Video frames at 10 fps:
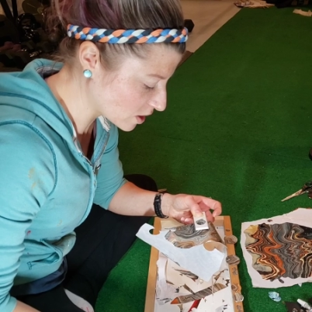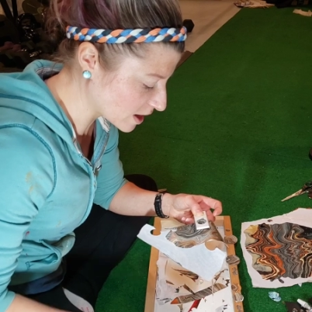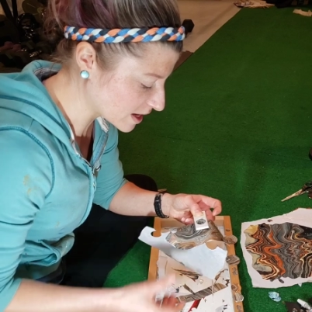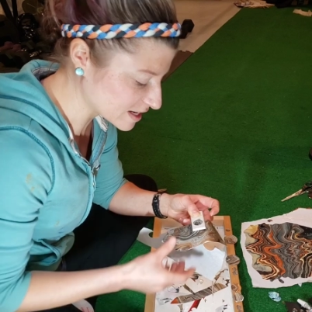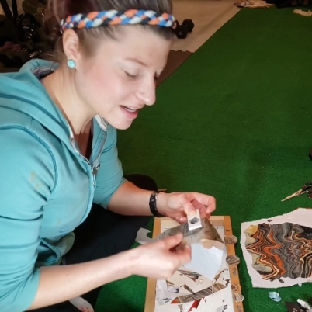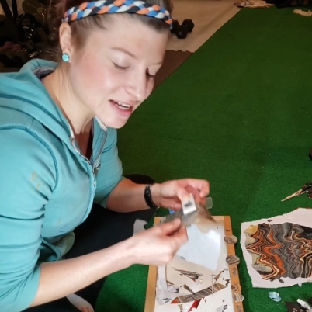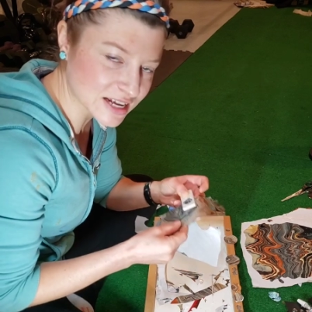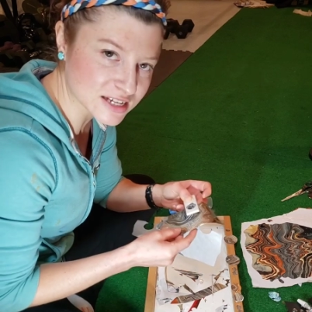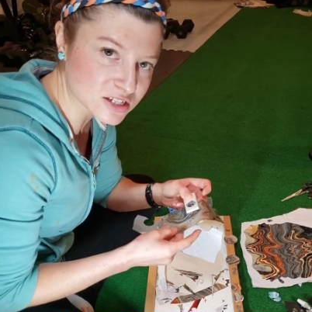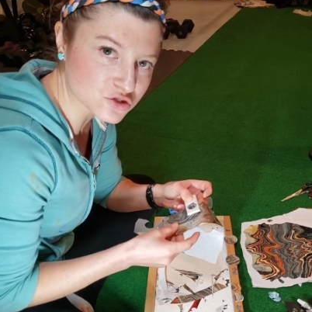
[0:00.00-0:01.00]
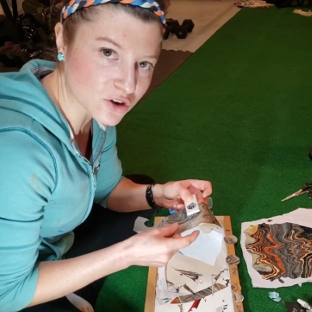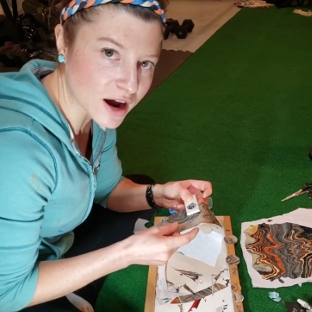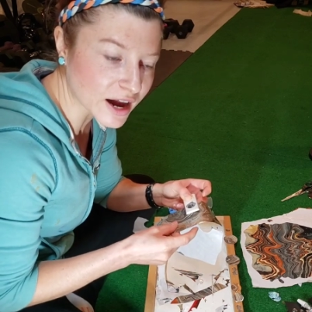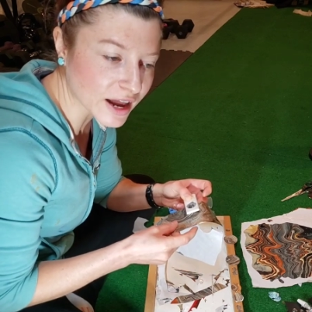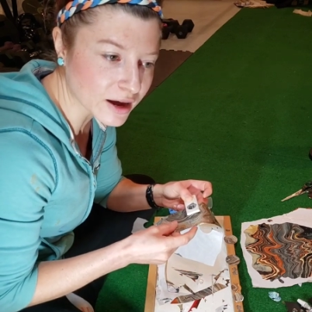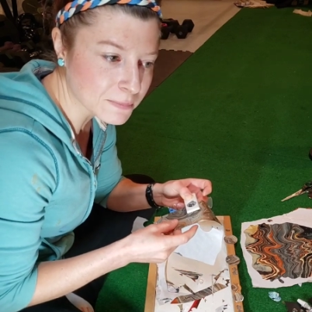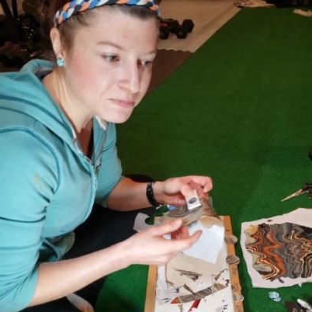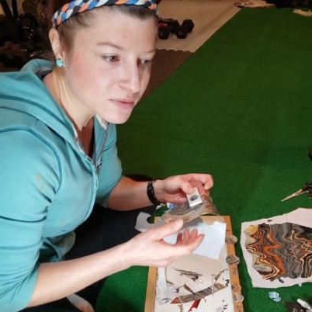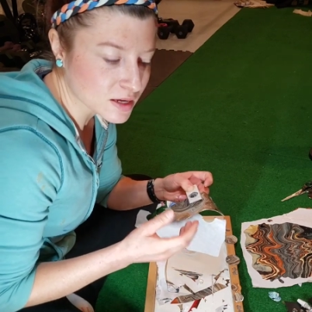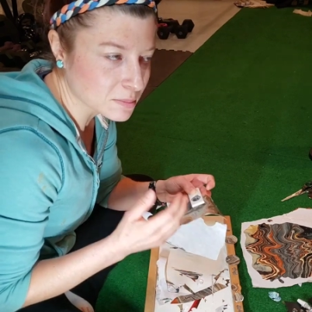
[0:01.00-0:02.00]
dry, and it is dry,
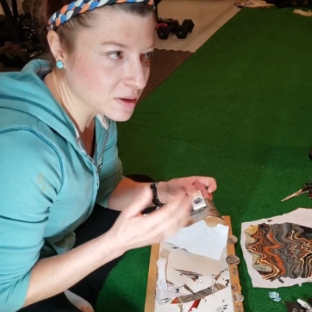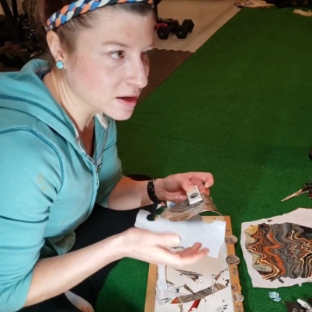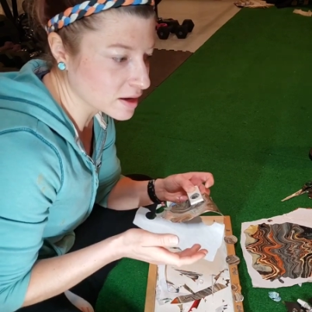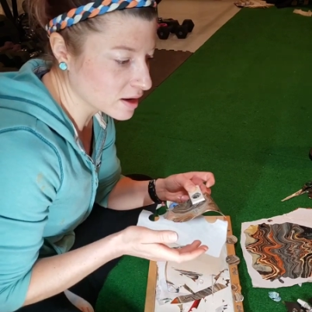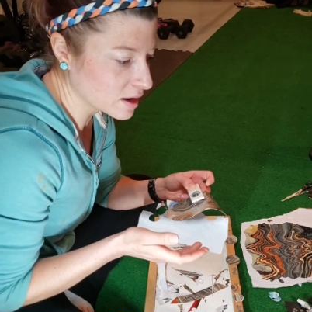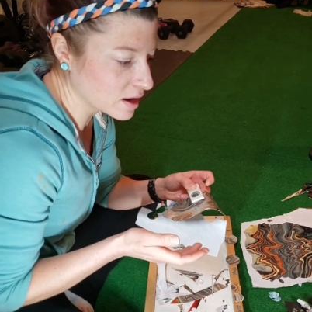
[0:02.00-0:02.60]
but